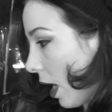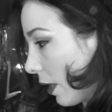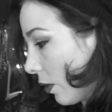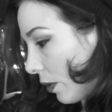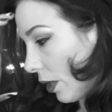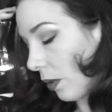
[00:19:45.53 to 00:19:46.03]
I
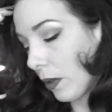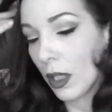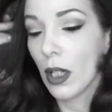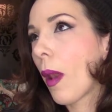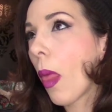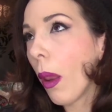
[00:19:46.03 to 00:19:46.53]
don't know.
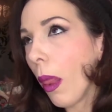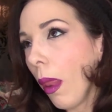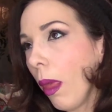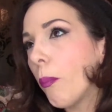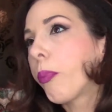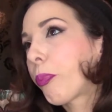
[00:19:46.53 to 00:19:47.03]

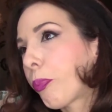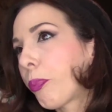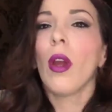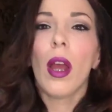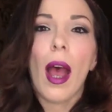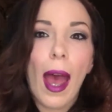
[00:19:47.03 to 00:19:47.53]

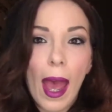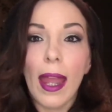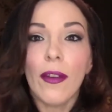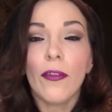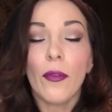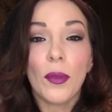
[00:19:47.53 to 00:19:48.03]

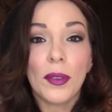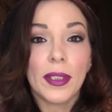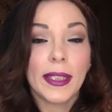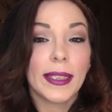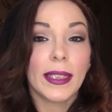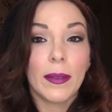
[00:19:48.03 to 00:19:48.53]
I've fallen
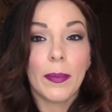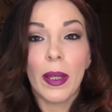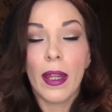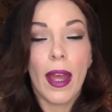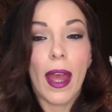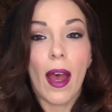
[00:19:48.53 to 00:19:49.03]
asleep
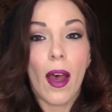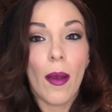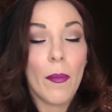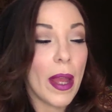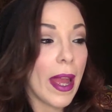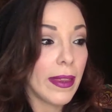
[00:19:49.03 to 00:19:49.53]

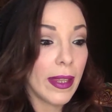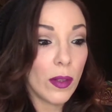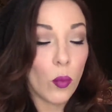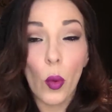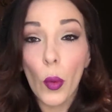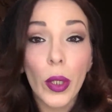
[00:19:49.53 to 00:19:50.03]
and
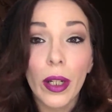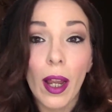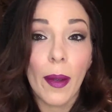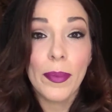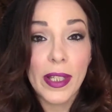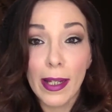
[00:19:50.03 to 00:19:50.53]
then woken
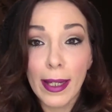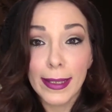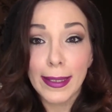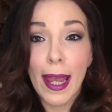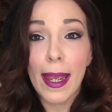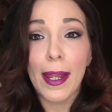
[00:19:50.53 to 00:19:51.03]
up the next
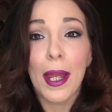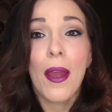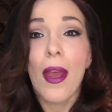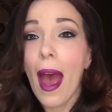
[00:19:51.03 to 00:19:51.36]
day.